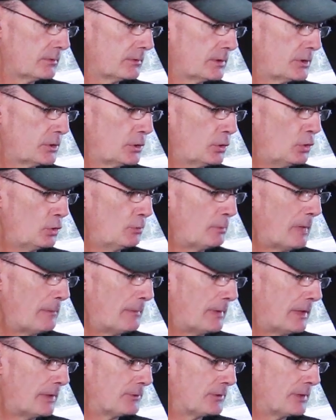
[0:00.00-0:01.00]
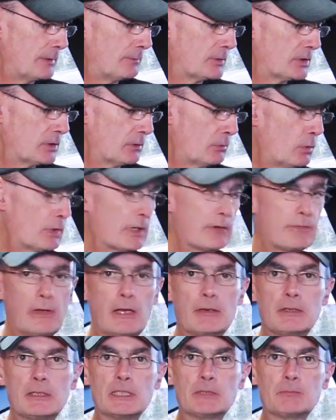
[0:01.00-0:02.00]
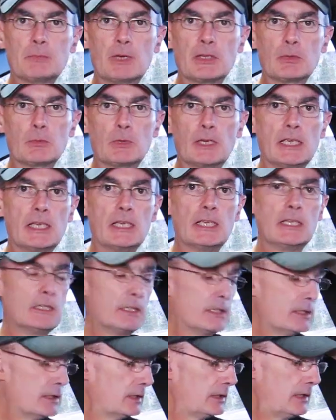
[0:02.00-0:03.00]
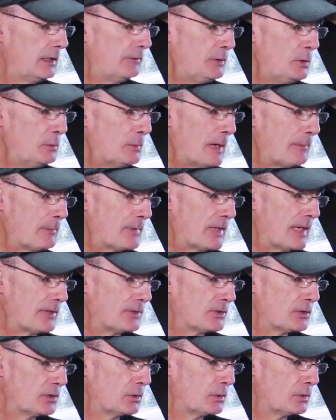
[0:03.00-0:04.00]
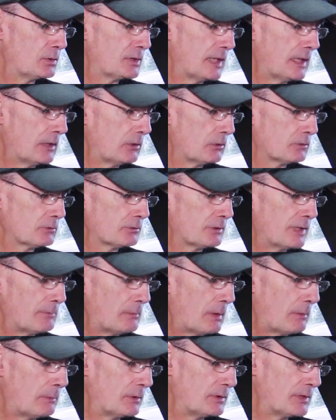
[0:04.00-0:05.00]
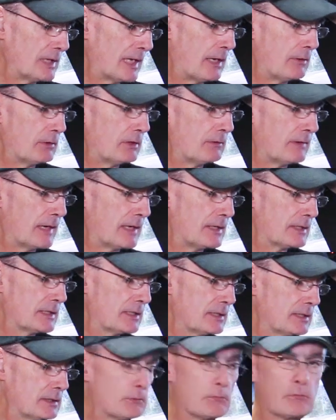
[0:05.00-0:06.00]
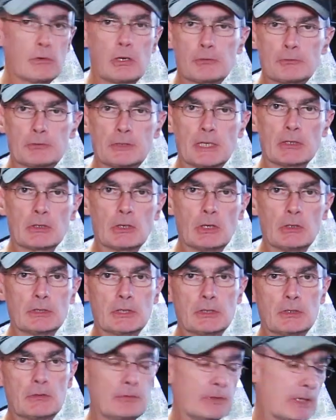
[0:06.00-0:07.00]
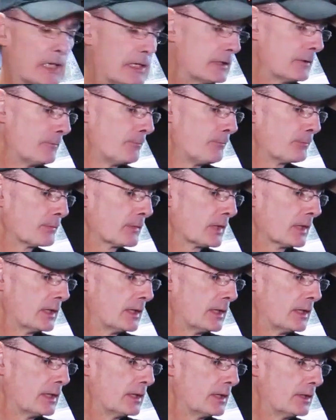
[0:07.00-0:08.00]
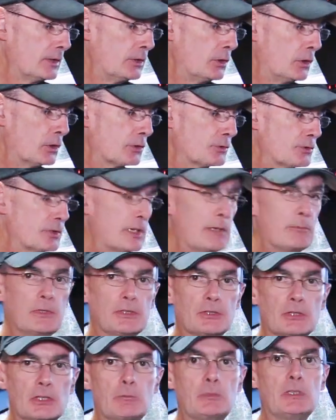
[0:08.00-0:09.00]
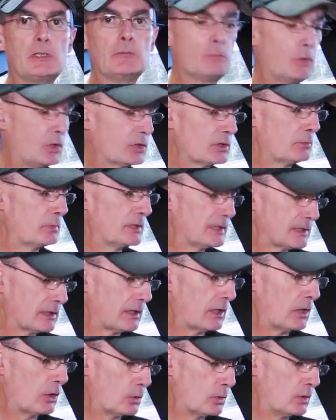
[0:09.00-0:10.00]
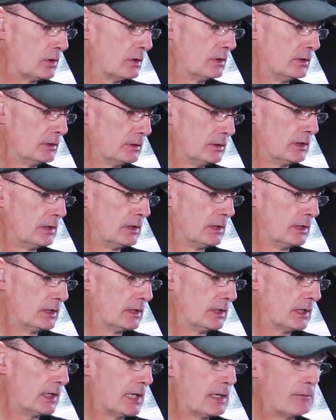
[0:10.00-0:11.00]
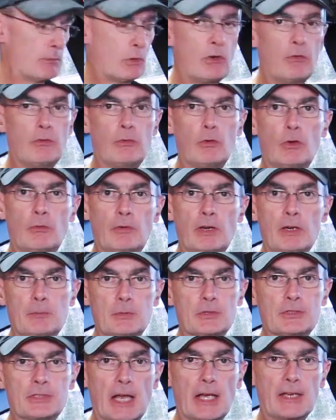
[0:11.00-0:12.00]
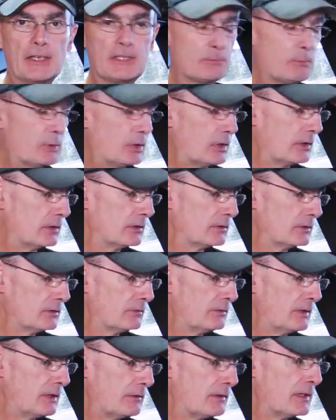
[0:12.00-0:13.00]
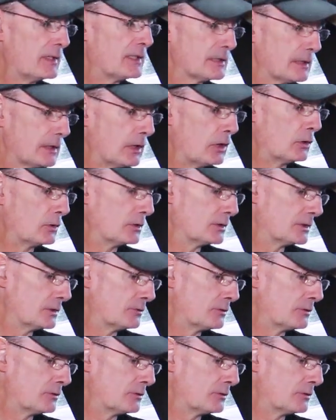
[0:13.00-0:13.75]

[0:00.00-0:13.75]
to map our trim to. What I found is, by the way, if you map that to single trim up and down events, this is a rotary encoder, don't forget, your trim is going to be impossibly slow, or very precise but very, very slow to